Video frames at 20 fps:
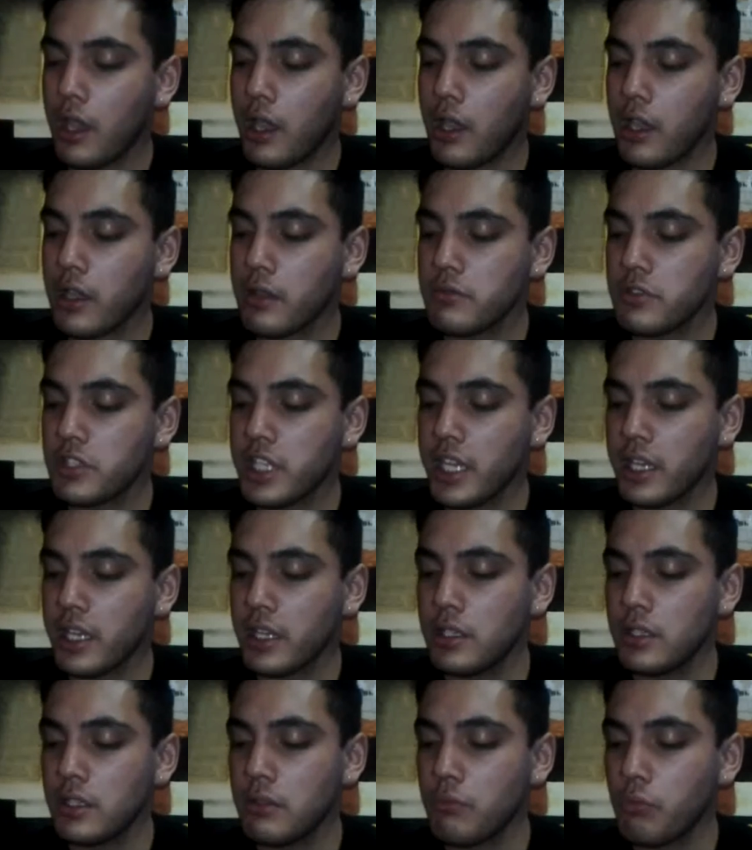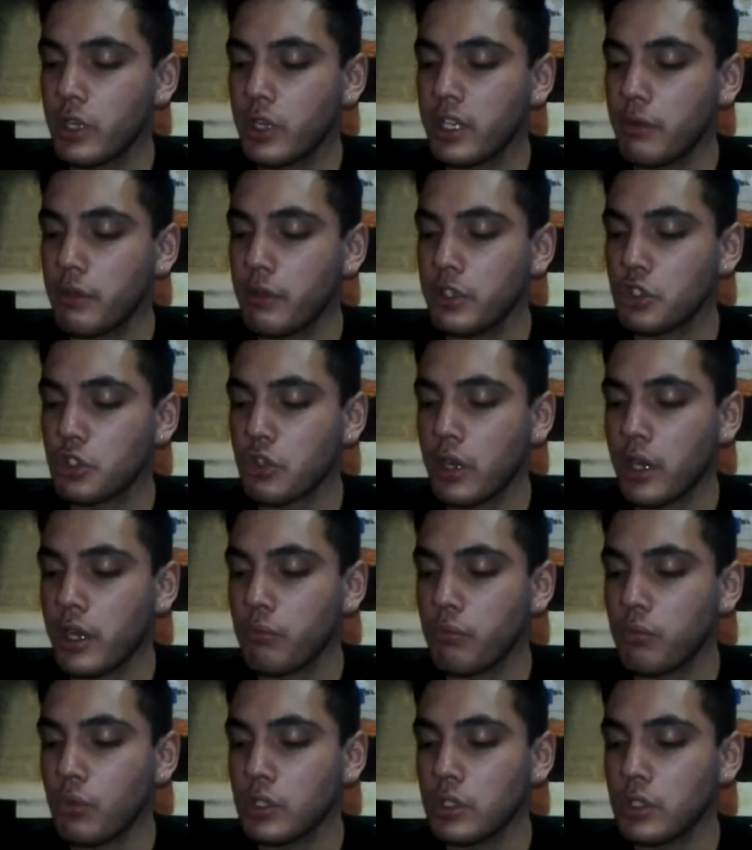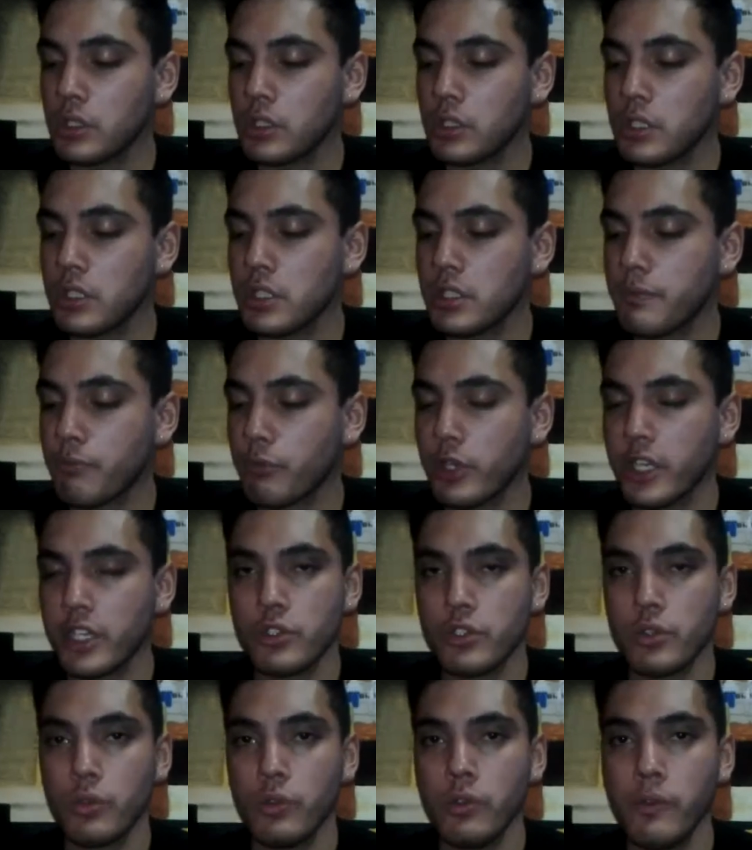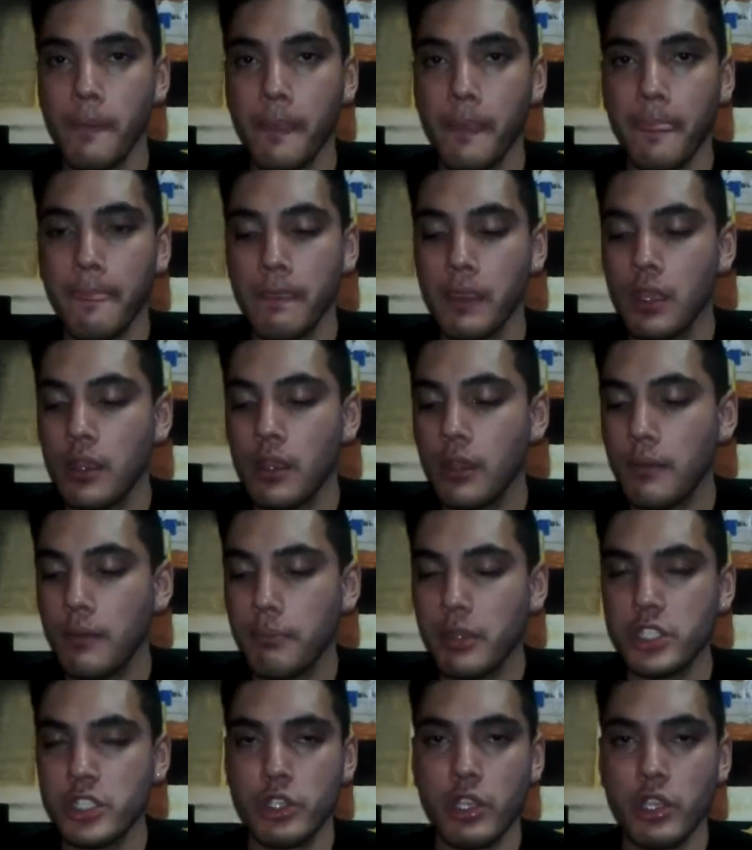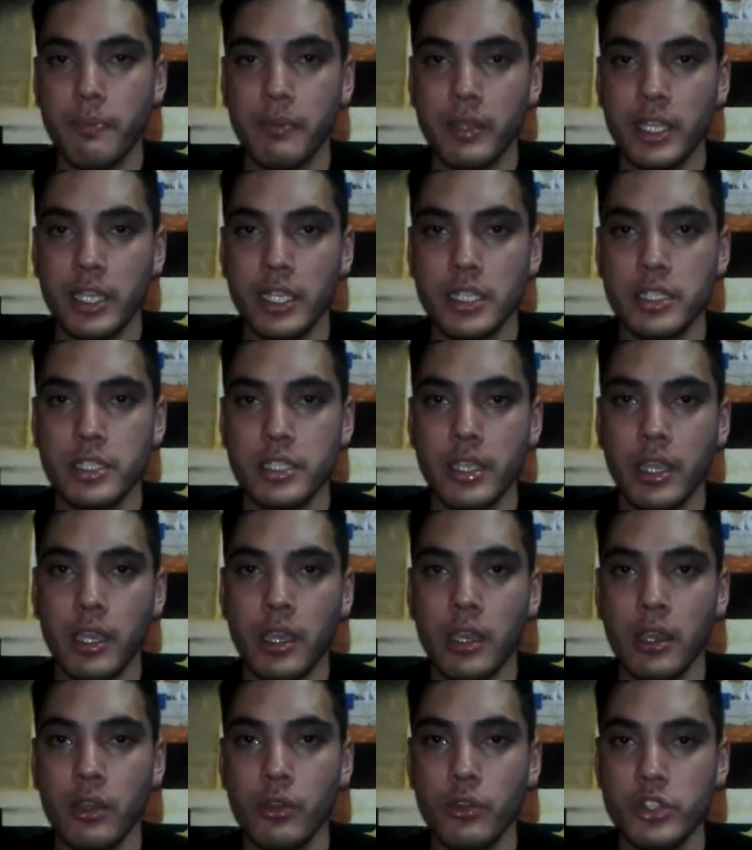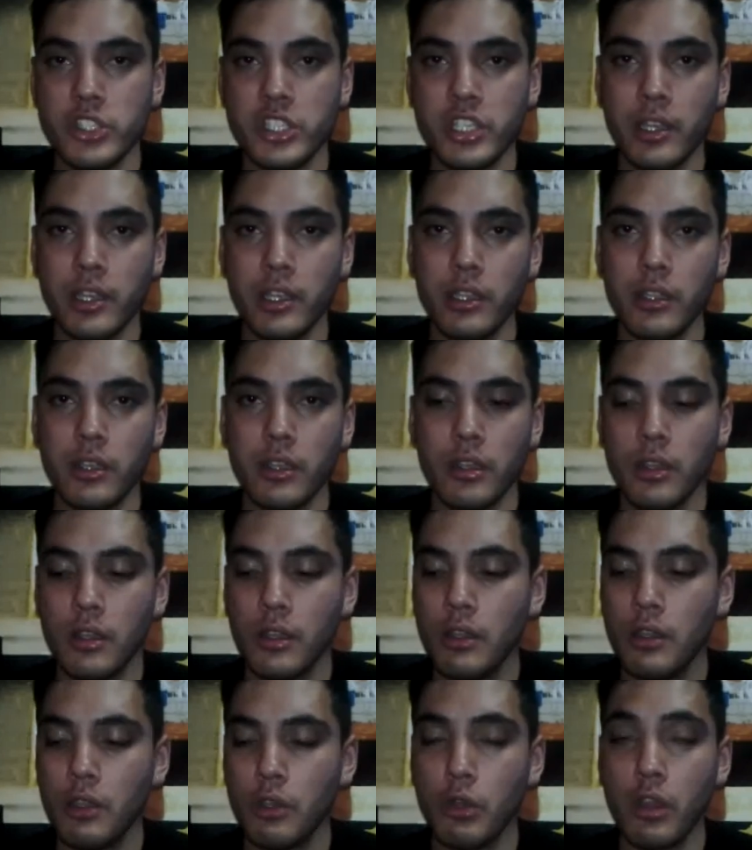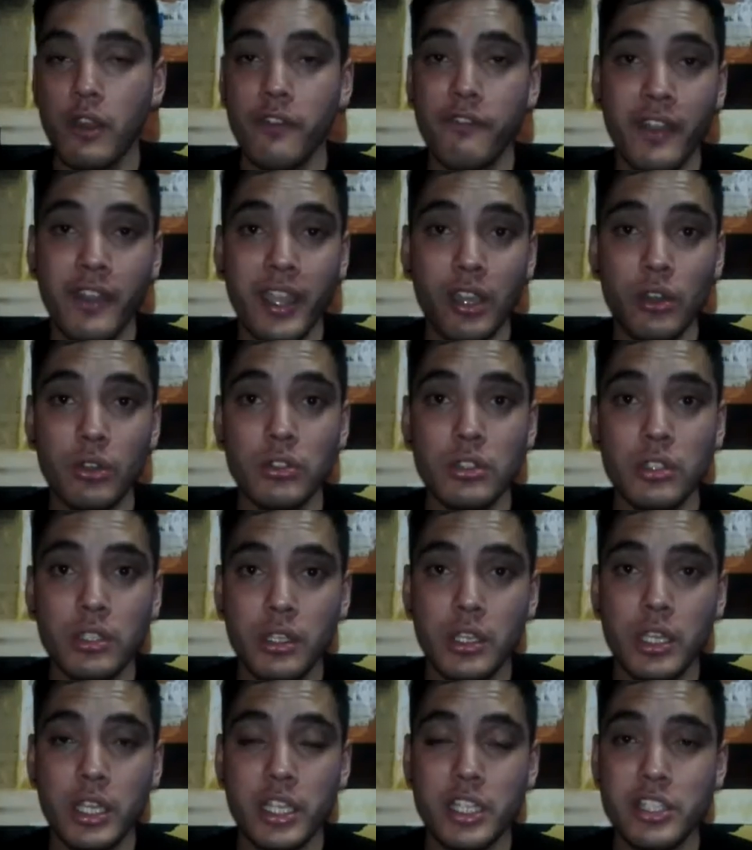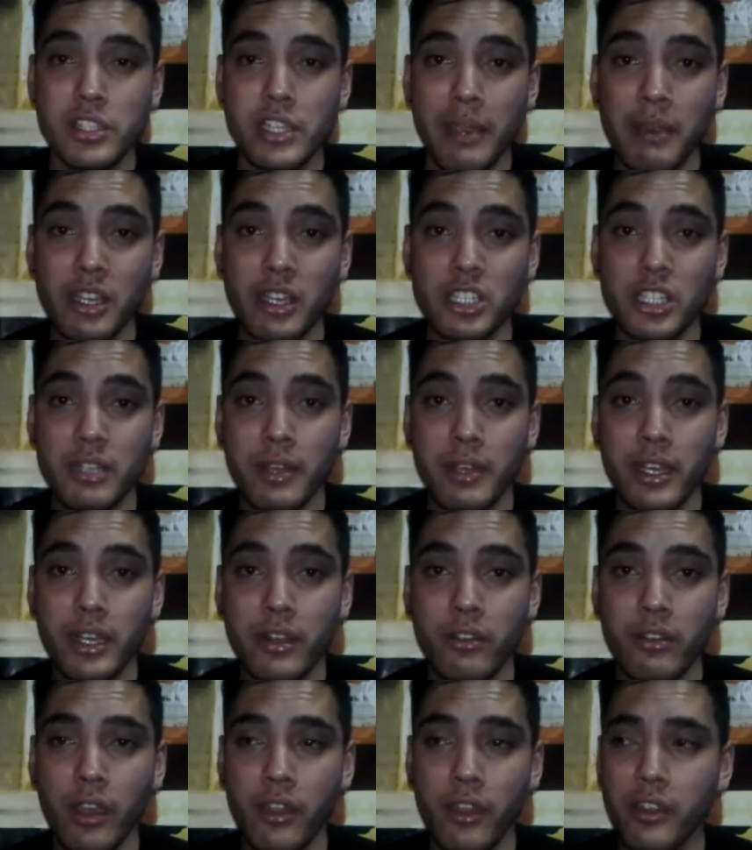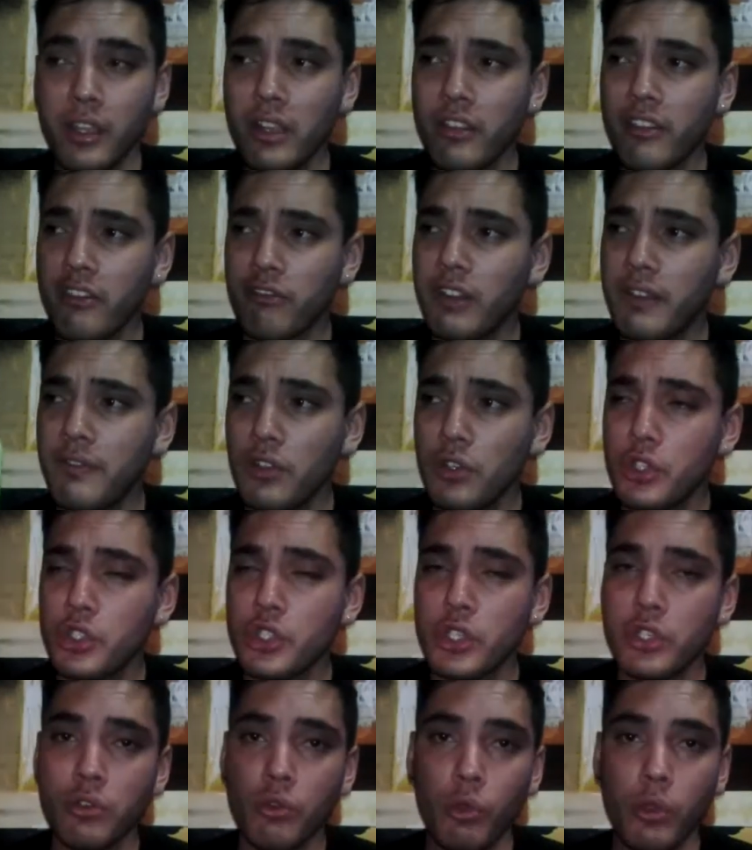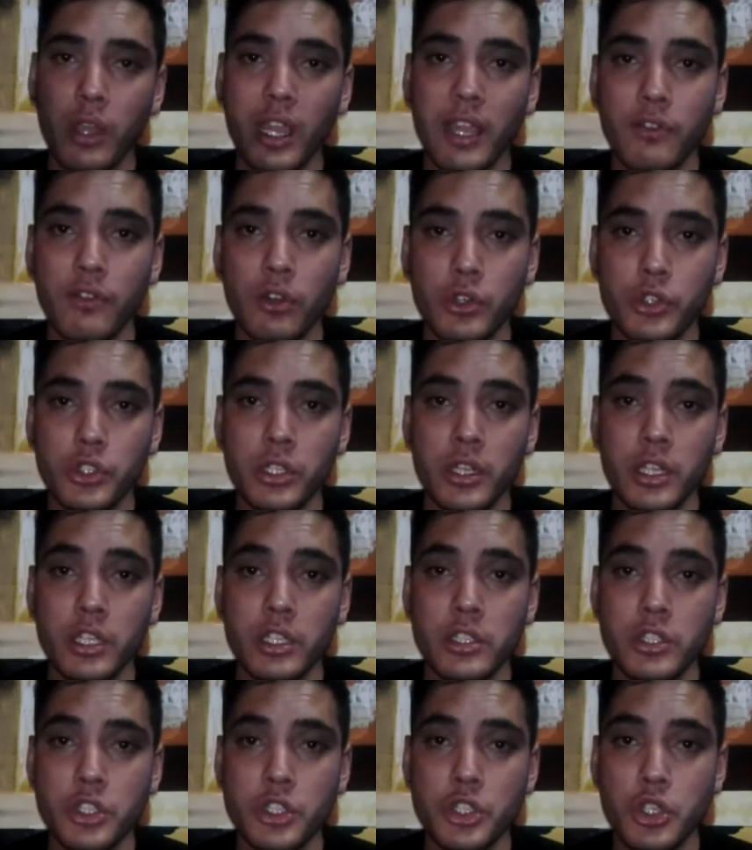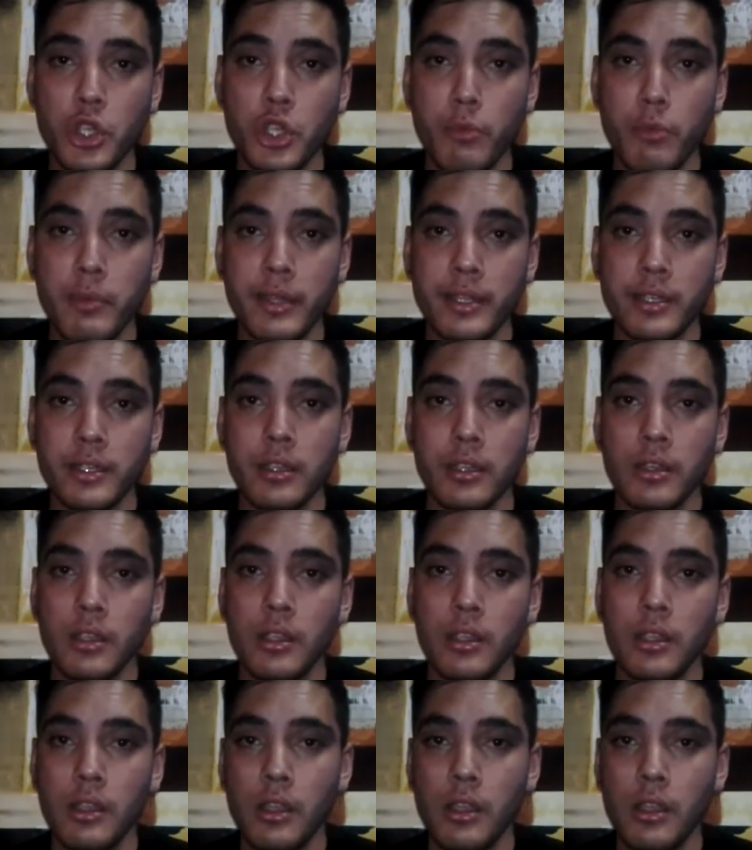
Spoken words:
Second one that we tried was Predator. Puts you up against Ustanek, who I found his name actually means, I think it's revolution or evolution in Serbian.